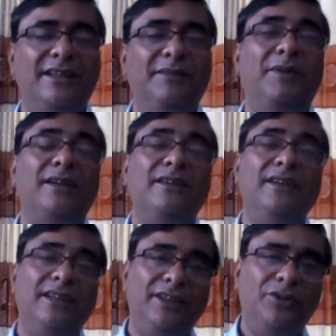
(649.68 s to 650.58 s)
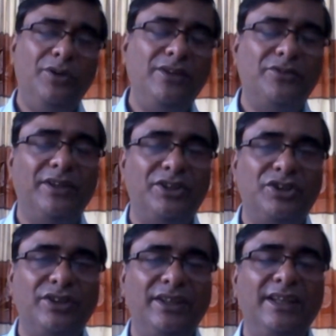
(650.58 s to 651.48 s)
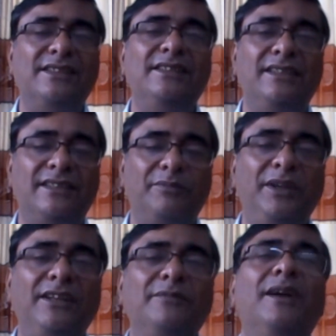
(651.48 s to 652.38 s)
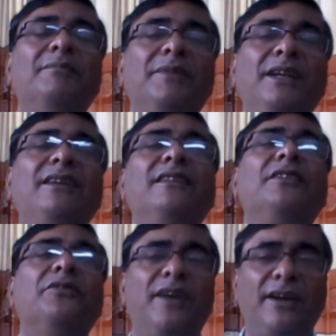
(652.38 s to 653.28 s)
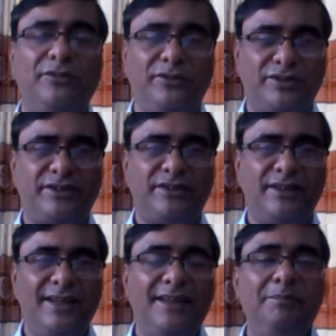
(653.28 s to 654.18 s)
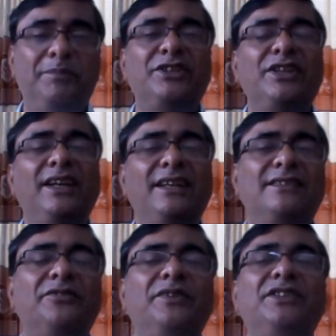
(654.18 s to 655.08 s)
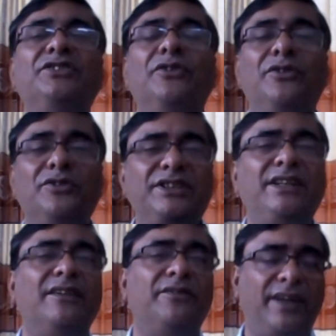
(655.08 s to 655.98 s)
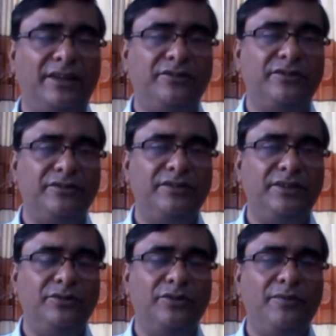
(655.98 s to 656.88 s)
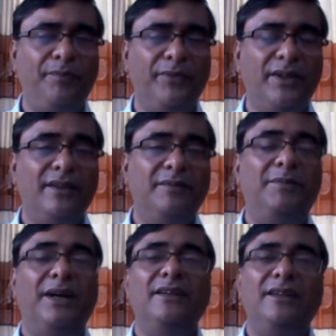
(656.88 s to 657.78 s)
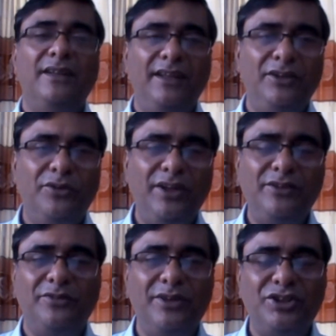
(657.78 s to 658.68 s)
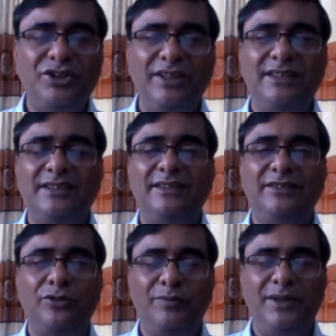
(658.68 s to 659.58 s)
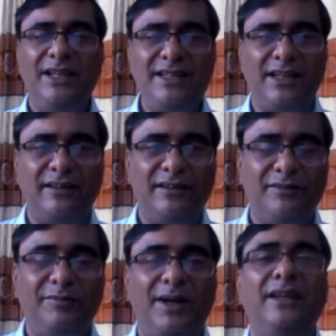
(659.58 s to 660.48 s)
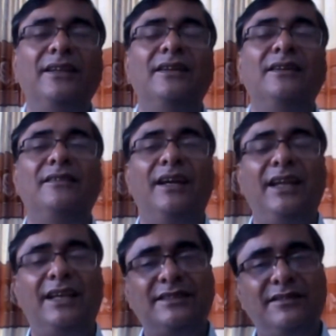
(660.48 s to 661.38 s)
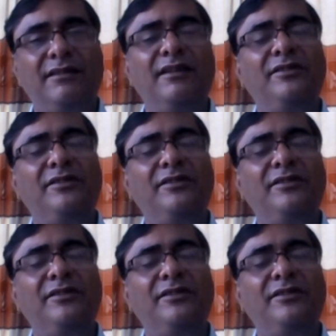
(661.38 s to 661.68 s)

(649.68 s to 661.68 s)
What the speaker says: But your intonation is determined by many other factors. Pitching is the physiological factor, but your intonation is dominated by the external